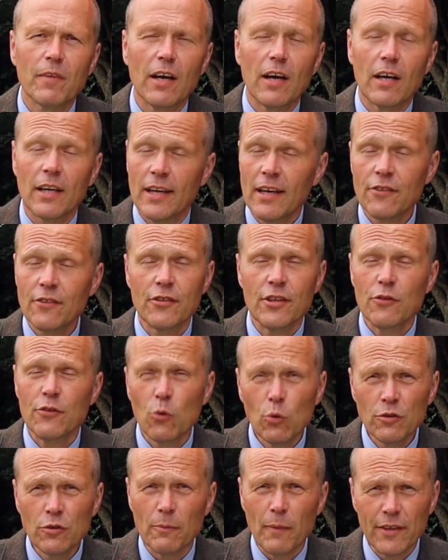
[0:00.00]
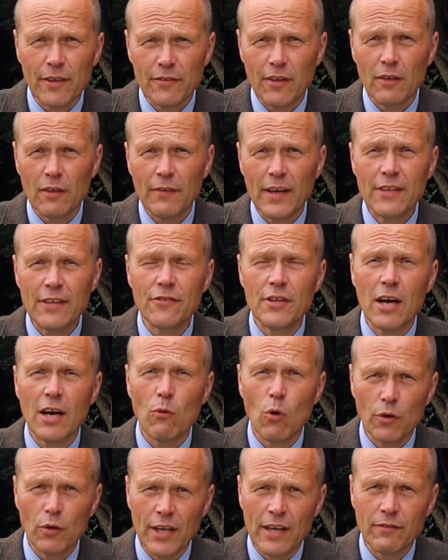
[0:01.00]
And I actually thought to myself, it's now
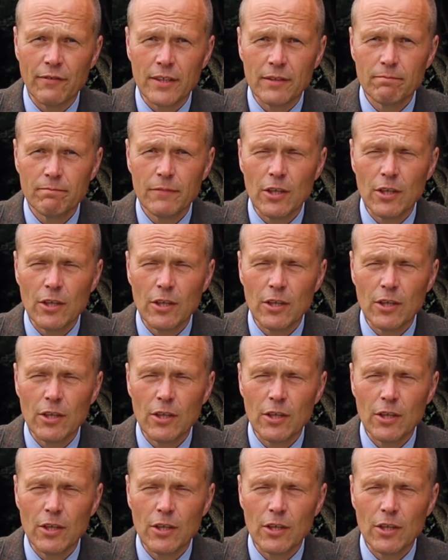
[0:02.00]
or never.